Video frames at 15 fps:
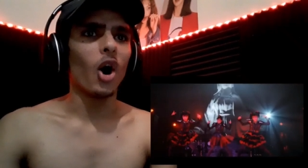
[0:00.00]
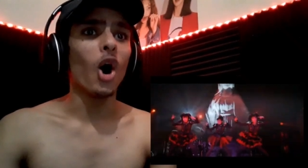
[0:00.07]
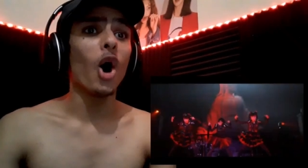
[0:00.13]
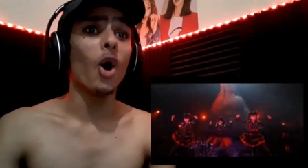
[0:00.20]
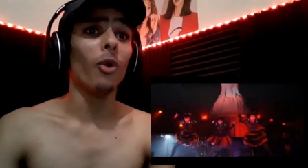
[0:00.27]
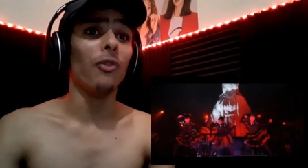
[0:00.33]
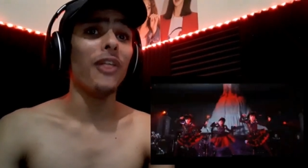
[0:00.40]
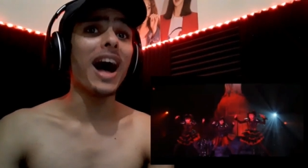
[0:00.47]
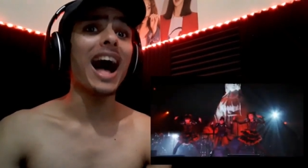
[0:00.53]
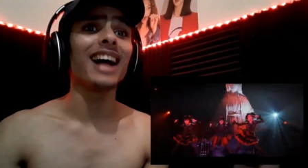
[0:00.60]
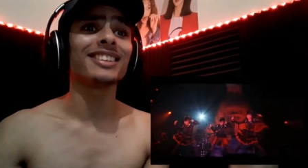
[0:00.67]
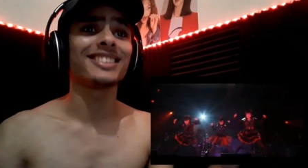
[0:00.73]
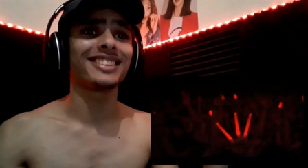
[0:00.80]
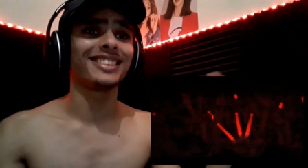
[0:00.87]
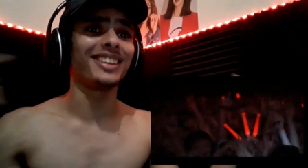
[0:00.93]
Oh,
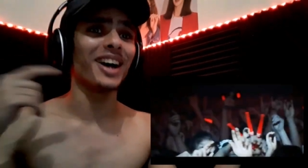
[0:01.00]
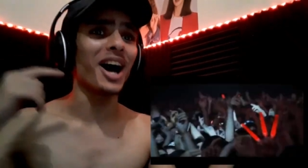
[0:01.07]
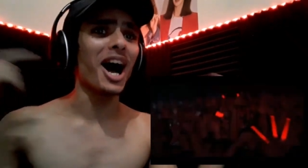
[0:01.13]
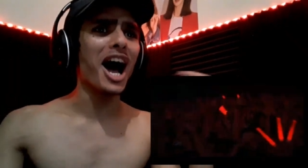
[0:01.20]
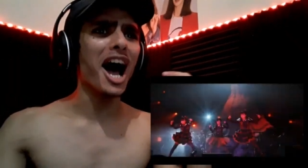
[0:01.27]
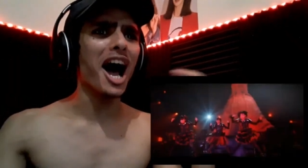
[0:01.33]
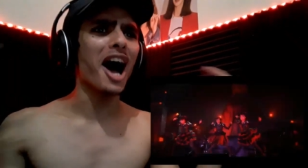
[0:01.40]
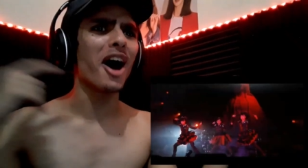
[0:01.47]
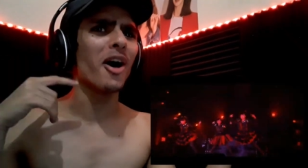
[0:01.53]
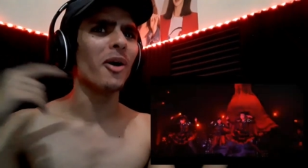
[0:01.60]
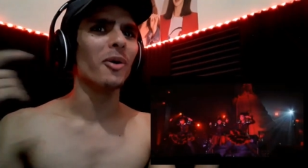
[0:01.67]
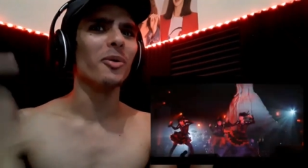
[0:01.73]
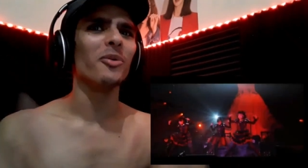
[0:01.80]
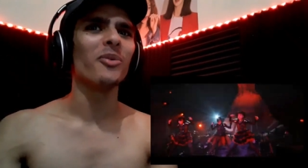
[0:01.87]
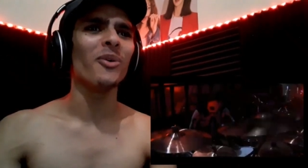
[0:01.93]
that's
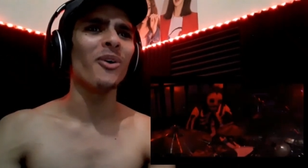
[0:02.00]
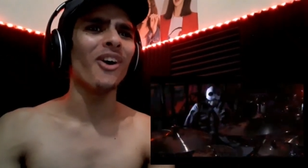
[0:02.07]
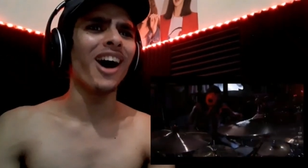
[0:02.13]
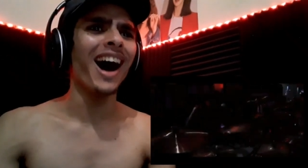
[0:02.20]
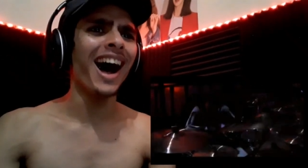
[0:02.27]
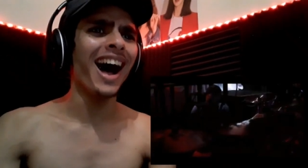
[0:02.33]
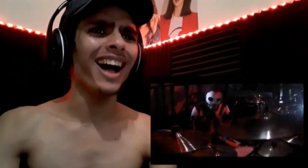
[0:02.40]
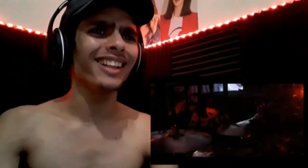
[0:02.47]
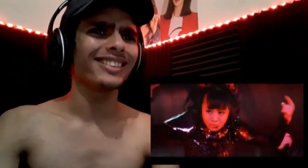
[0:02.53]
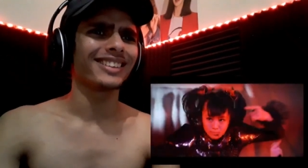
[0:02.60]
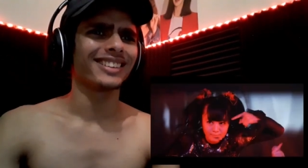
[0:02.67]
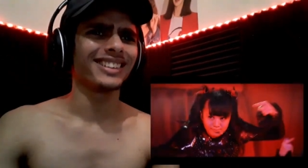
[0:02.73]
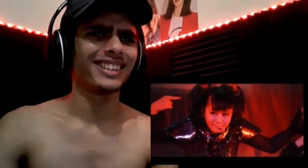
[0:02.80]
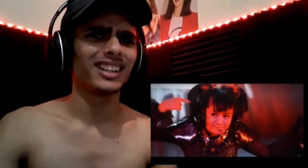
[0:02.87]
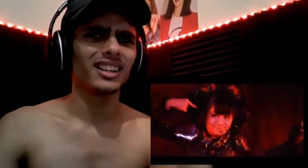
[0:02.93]
dope!
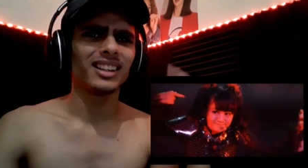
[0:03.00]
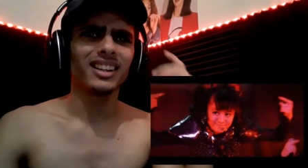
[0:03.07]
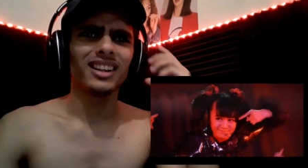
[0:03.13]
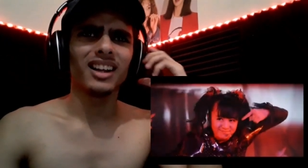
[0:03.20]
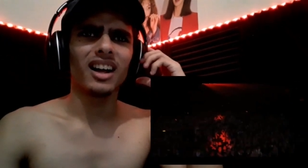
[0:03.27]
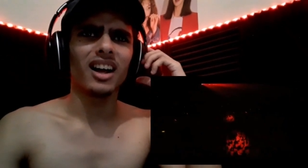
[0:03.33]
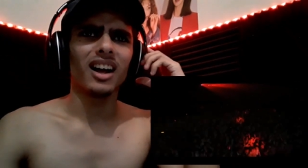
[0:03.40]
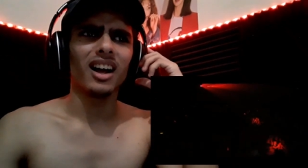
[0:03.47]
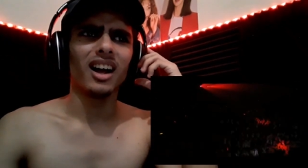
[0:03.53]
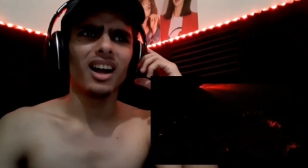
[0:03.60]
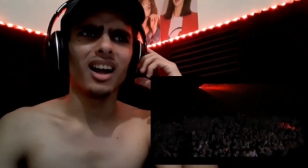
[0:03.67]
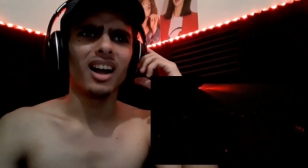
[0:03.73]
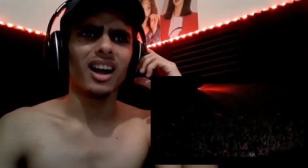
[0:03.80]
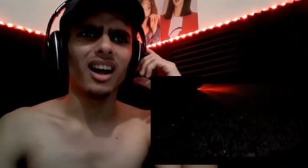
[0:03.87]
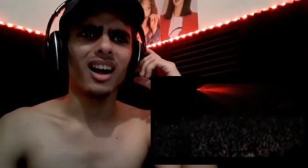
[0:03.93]

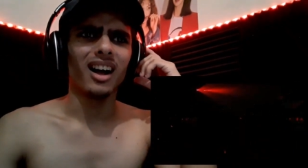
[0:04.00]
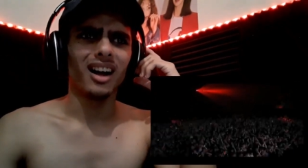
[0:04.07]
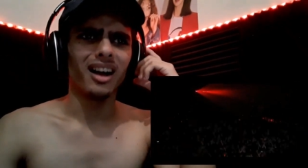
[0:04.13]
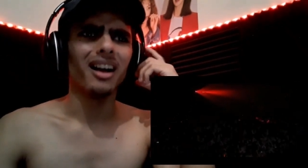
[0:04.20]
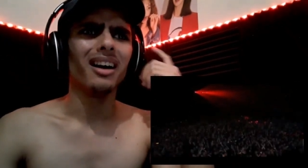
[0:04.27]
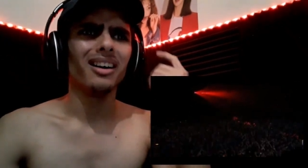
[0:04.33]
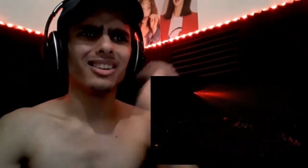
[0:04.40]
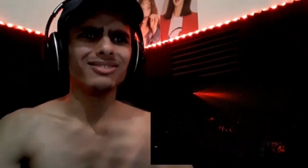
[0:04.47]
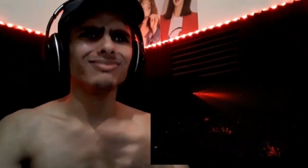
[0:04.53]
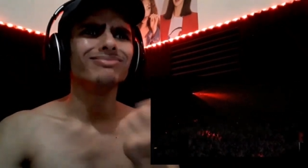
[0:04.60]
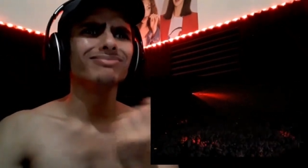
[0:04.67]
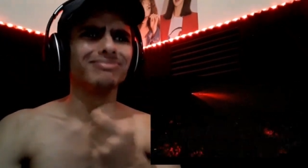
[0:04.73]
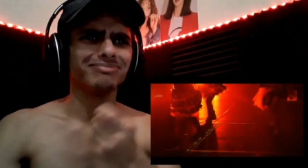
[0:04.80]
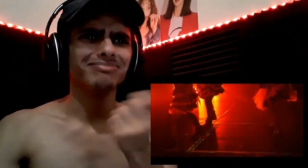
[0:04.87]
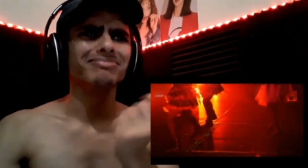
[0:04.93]

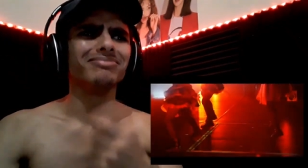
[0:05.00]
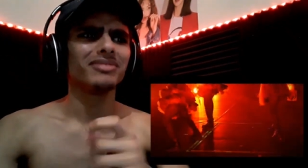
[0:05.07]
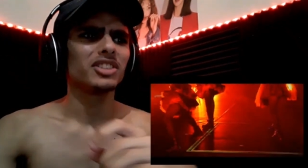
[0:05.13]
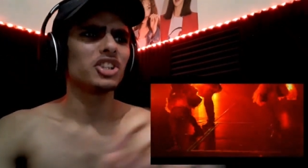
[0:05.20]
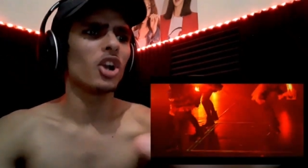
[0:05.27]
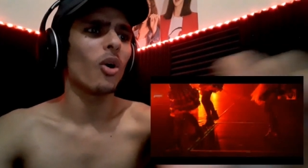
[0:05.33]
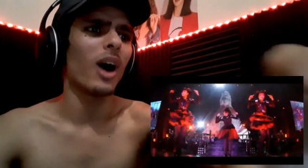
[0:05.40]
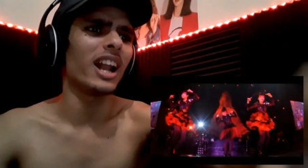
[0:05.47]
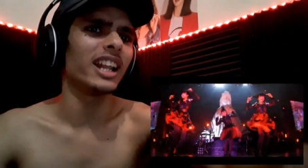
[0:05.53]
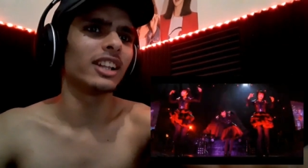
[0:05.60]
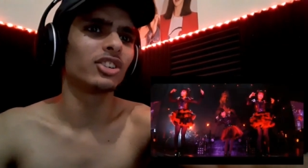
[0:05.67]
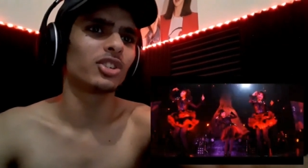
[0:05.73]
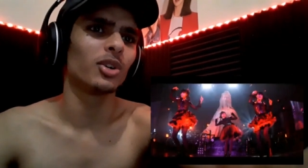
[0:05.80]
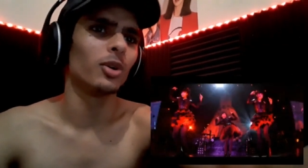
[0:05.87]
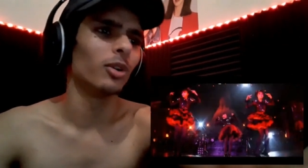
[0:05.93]
What? Yo, I
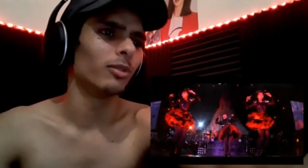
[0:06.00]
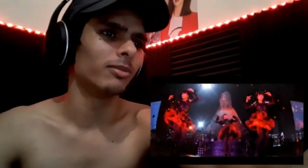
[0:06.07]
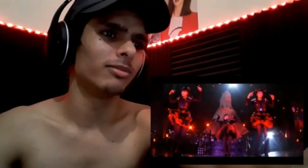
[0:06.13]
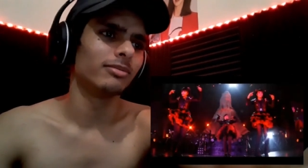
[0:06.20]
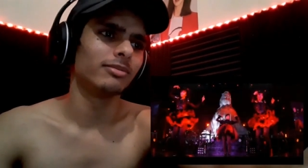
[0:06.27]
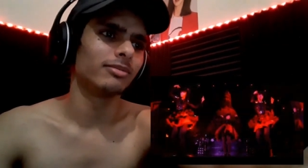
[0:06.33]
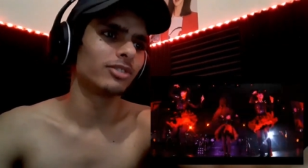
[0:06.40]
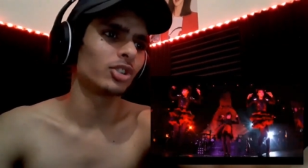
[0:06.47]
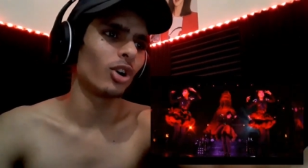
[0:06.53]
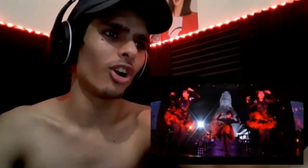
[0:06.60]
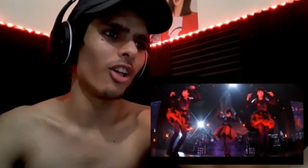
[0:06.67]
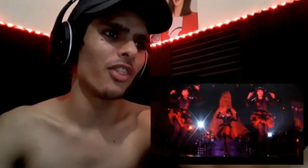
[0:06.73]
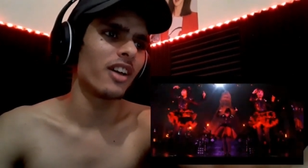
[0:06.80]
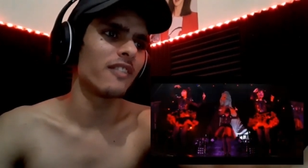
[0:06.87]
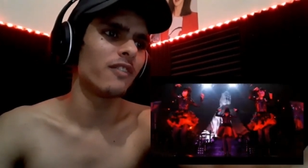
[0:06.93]
need to turn
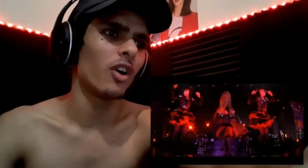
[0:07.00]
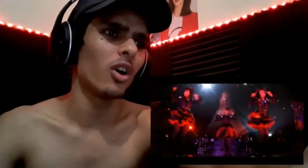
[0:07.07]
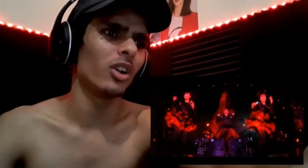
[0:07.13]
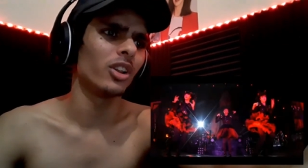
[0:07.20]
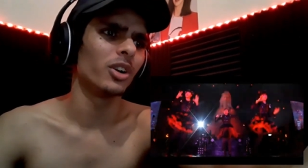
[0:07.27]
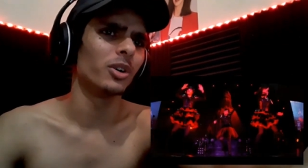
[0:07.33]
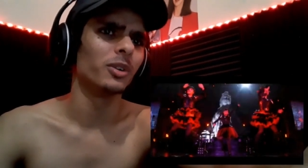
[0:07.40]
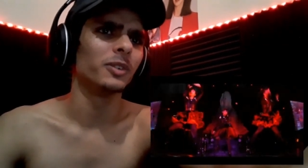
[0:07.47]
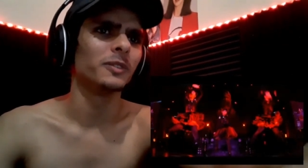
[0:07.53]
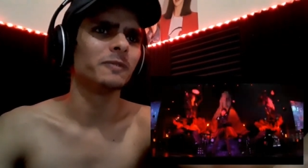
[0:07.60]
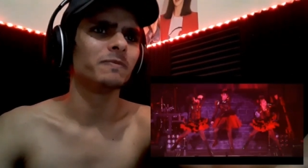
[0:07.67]
up the volume.